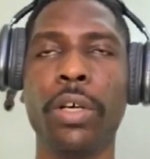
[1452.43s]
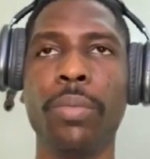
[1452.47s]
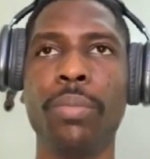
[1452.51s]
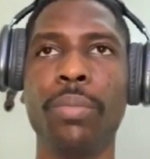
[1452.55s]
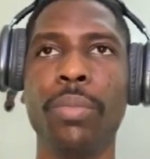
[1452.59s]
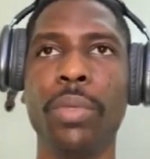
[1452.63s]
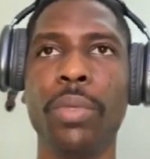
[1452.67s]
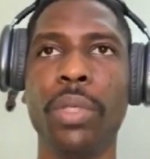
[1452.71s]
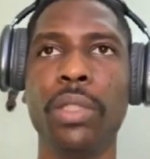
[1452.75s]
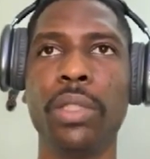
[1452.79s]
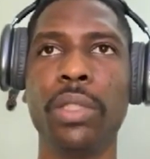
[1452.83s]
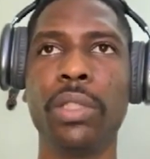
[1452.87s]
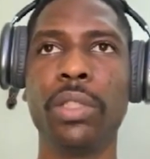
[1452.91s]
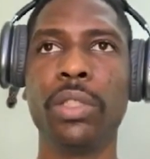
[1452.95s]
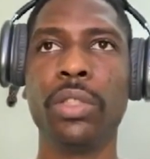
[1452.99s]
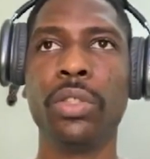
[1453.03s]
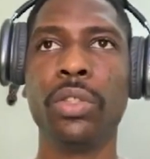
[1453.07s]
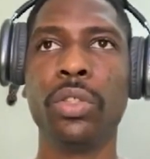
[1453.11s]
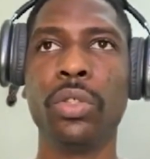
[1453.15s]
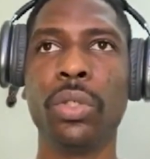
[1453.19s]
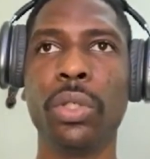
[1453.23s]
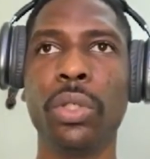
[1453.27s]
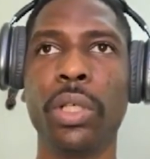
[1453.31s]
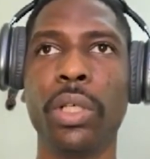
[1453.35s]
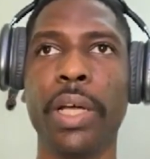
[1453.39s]
means,
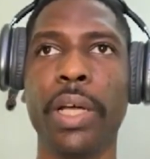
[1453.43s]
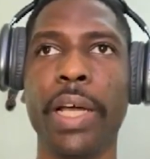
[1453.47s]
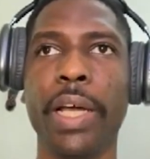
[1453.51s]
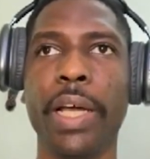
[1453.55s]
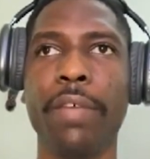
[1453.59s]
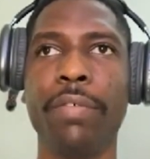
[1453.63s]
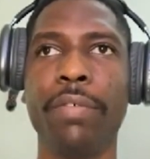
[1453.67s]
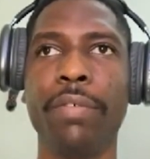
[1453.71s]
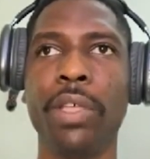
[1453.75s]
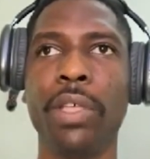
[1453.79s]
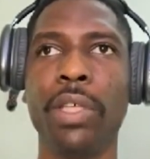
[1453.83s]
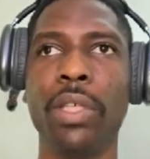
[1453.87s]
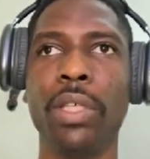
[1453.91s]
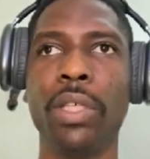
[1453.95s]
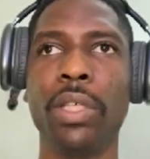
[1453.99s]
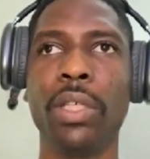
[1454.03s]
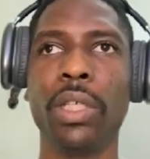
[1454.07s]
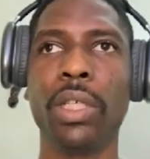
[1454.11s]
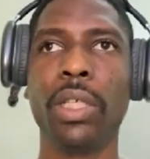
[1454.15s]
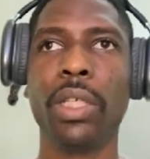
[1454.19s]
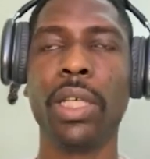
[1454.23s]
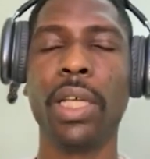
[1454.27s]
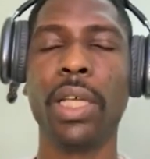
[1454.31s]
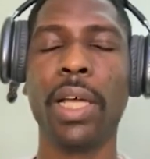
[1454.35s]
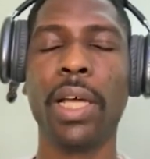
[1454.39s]
having
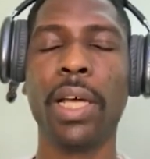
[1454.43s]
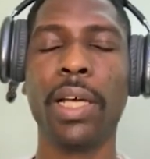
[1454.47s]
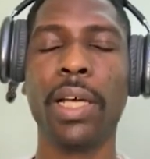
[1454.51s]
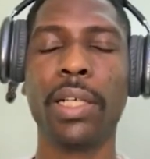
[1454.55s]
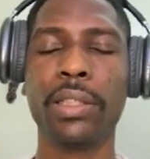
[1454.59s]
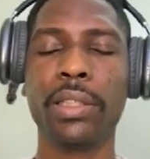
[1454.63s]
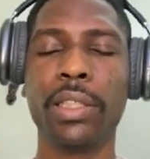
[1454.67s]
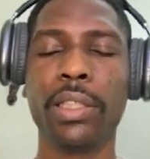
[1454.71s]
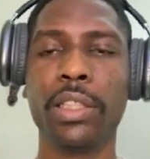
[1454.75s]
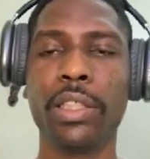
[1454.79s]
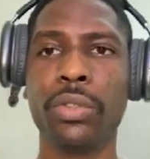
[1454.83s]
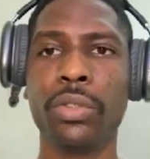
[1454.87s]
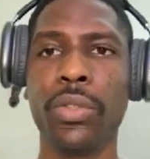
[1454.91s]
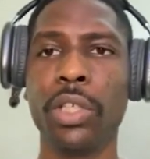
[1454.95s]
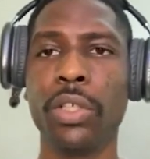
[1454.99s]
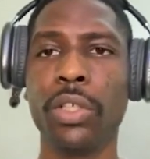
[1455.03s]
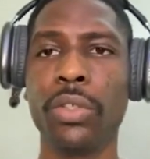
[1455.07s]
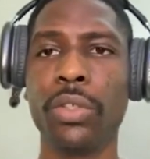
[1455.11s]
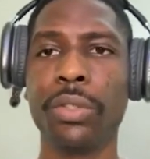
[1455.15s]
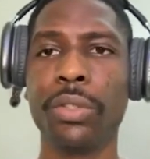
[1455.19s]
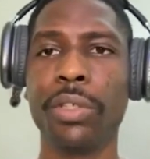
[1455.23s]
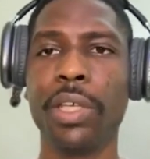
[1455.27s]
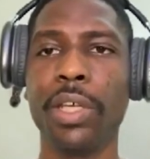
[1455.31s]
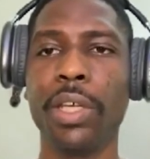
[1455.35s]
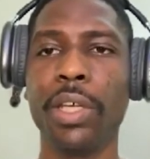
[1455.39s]
access to
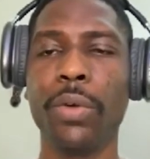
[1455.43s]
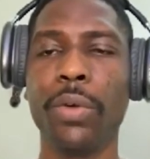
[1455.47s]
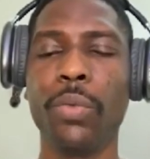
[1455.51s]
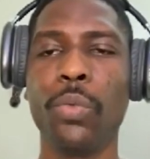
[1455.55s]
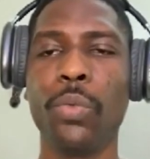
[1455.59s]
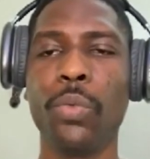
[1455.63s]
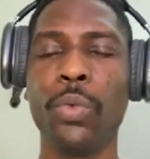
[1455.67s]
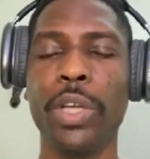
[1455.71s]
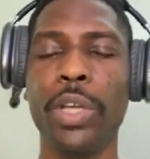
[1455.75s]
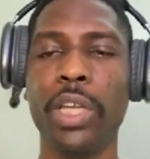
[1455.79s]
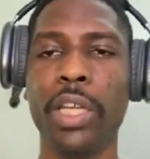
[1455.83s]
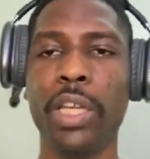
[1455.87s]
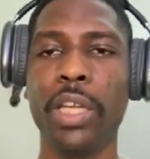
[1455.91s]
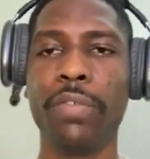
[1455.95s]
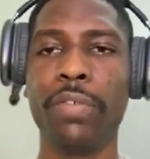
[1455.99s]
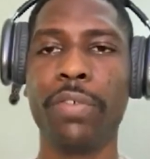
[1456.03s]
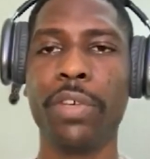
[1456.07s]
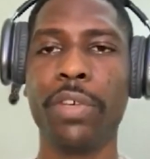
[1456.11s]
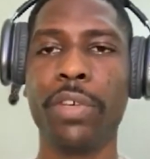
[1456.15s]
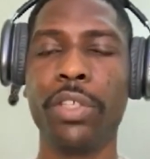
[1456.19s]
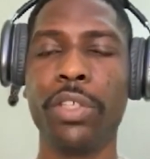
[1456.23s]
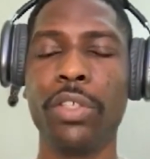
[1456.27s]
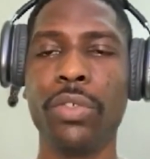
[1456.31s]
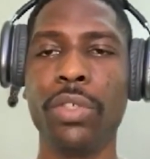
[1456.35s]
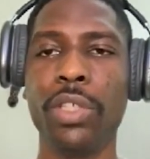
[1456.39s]
healthcare whenever
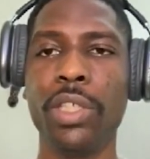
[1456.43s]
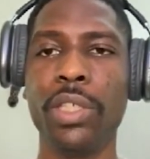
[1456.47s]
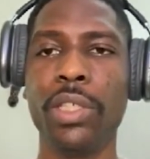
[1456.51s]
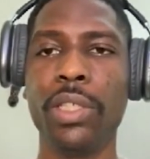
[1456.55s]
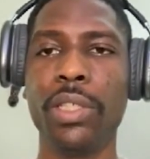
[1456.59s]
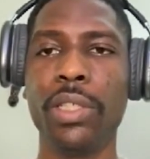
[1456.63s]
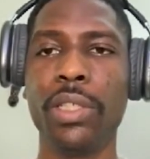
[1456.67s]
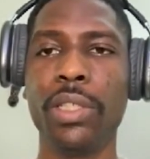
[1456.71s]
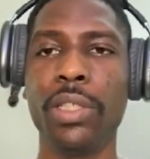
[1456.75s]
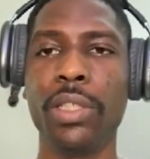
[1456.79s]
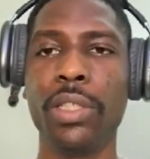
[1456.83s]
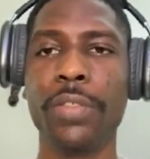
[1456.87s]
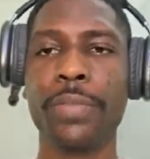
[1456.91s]
you need it.